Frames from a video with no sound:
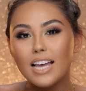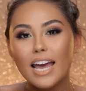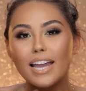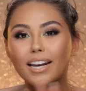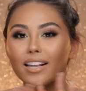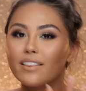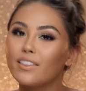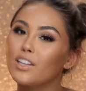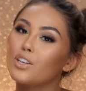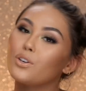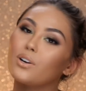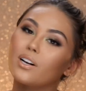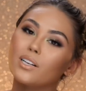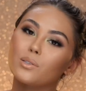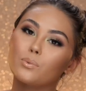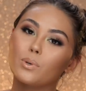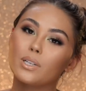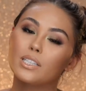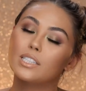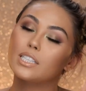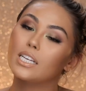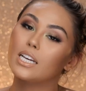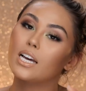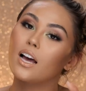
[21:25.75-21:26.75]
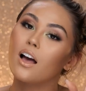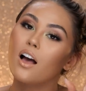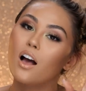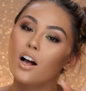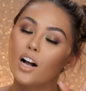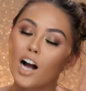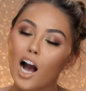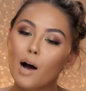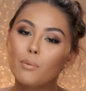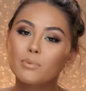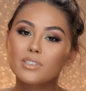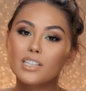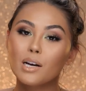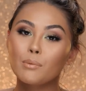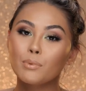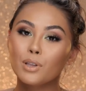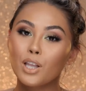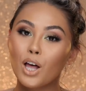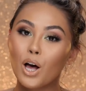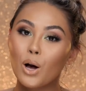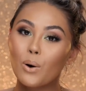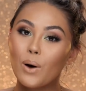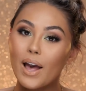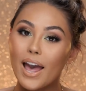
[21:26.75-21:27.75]
Anything you guys wanna see, comment down
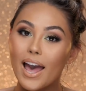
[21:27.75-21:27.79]
below